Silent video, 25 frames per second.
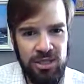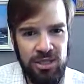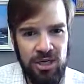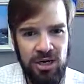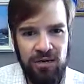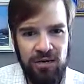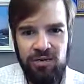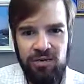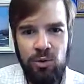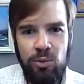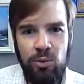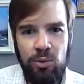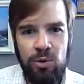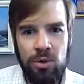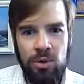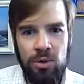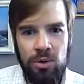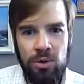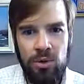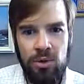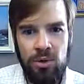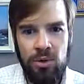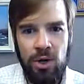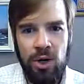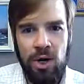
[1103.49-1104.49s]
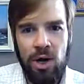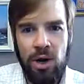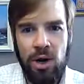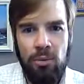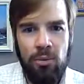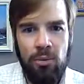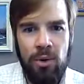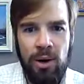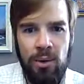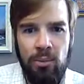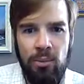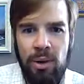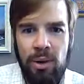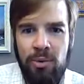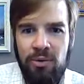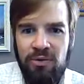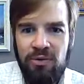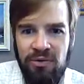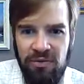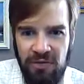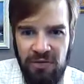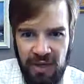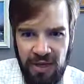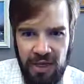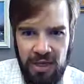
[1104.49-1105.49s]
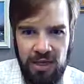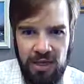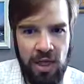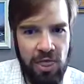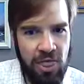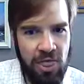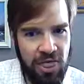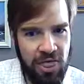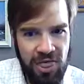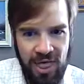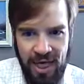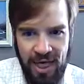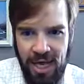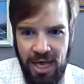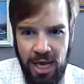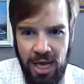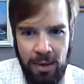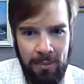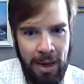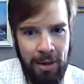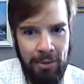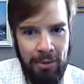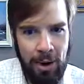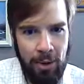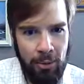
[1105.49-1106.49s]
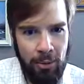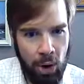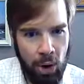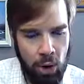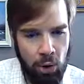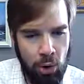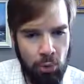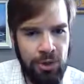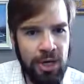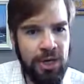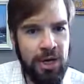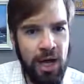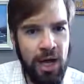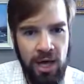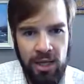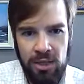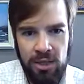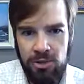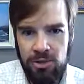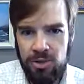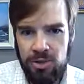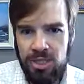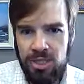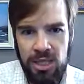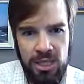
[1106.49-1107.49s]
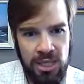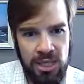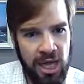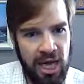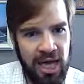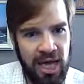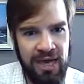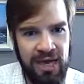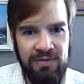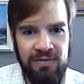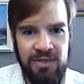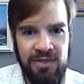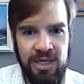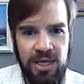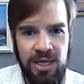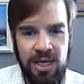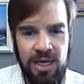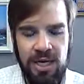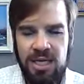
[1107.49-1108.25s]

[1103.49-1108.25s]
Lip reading: of the world where we will feel and think about our own and others' lives.